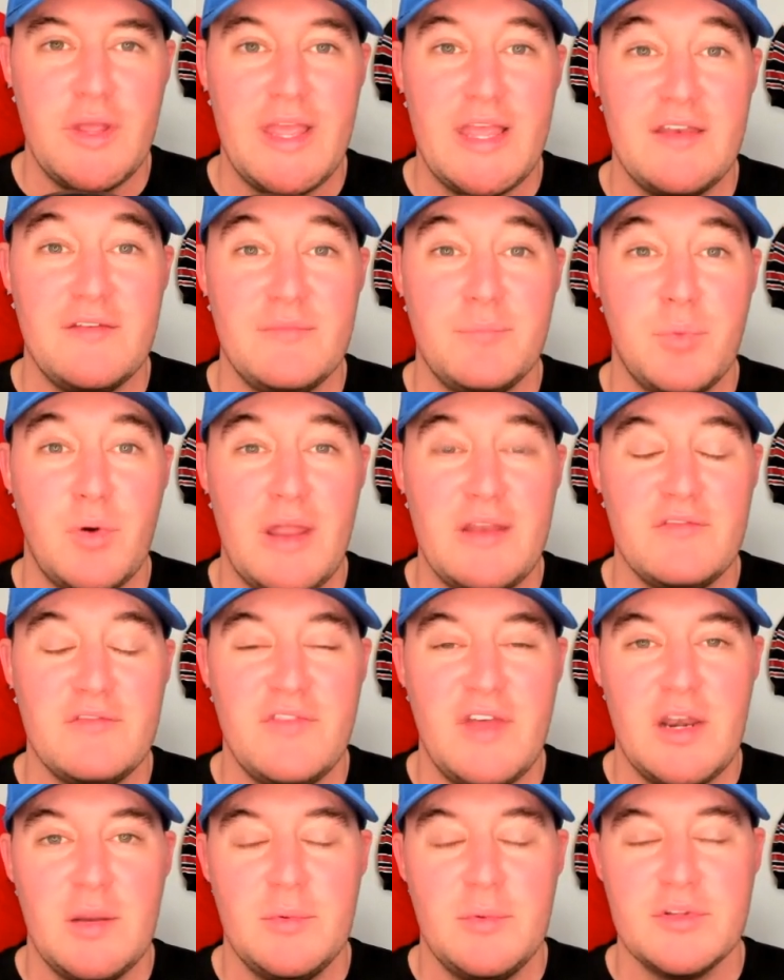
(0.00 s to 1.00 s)
in Brent
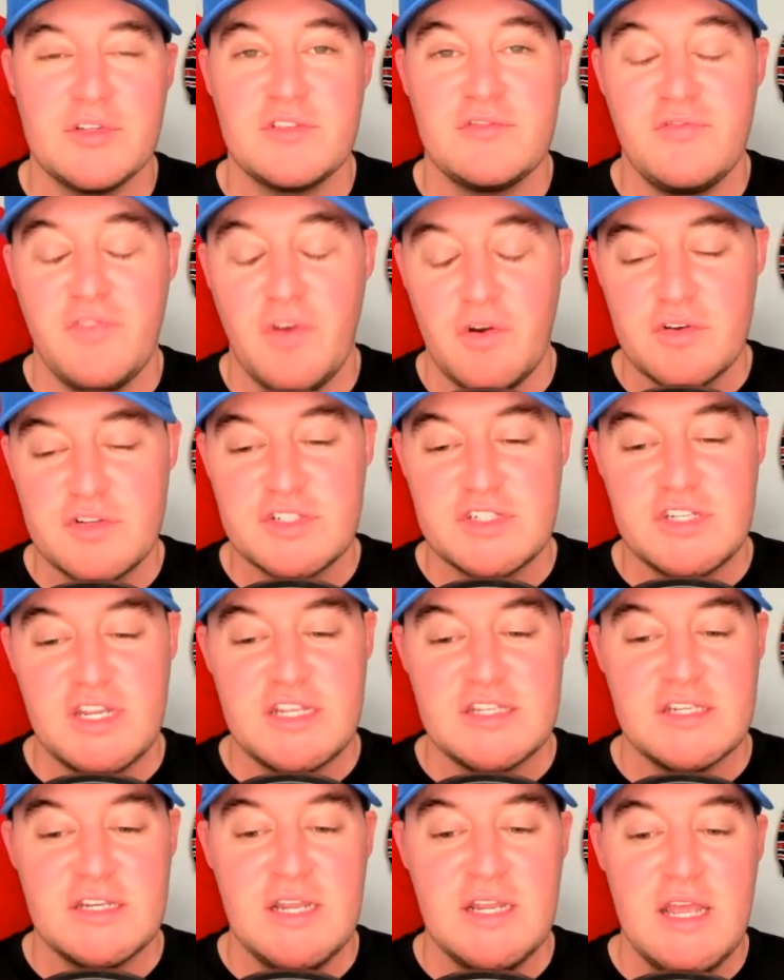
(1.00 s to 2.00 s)
Venable's first
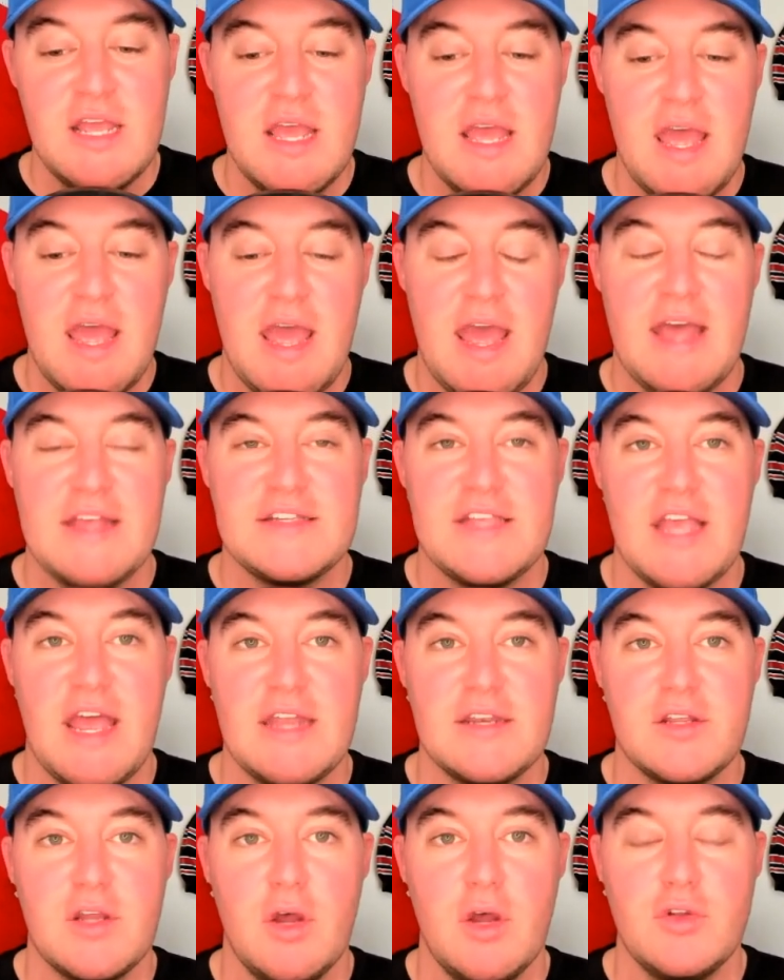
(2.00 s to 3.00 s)
season as
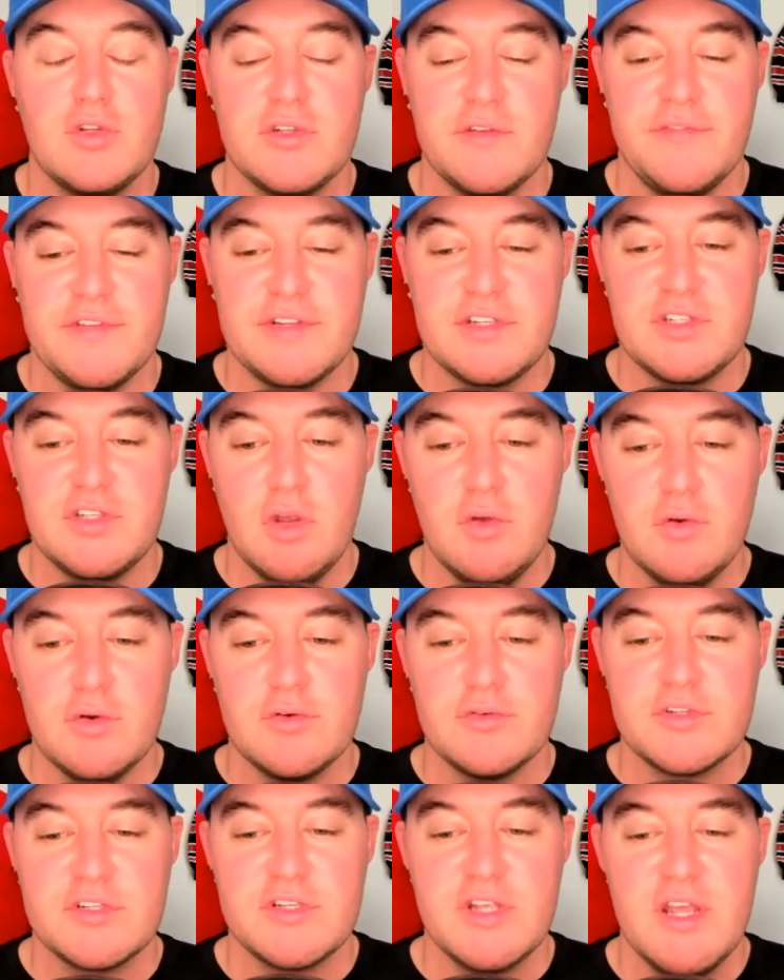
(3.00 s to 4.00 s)
head coach of the
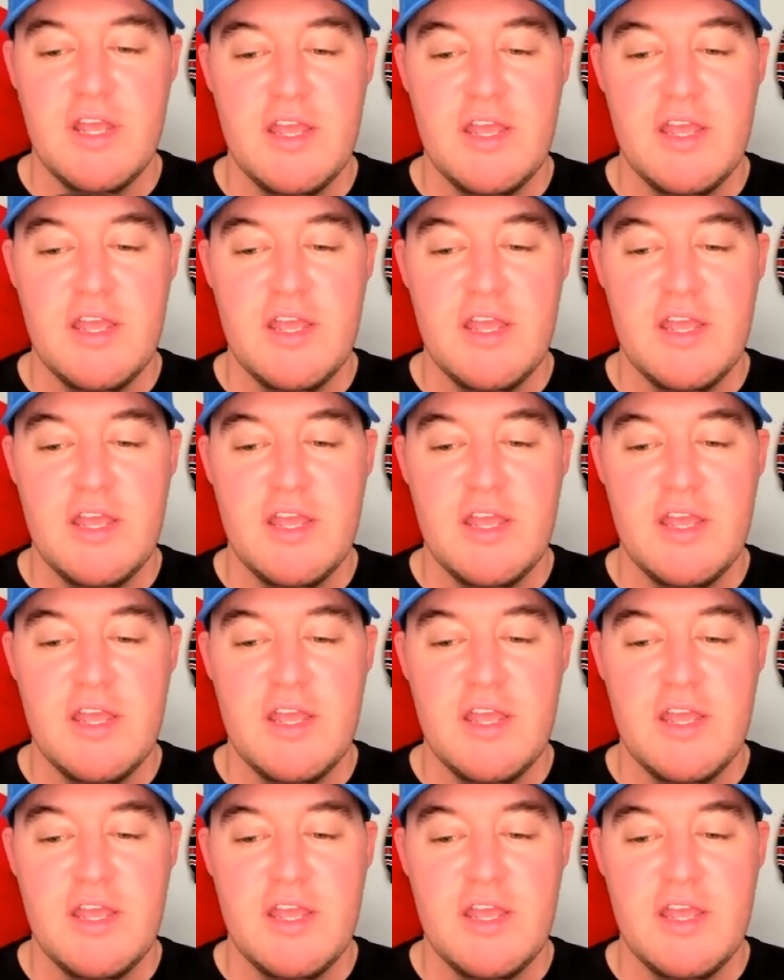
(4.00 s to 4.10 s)
Sooners.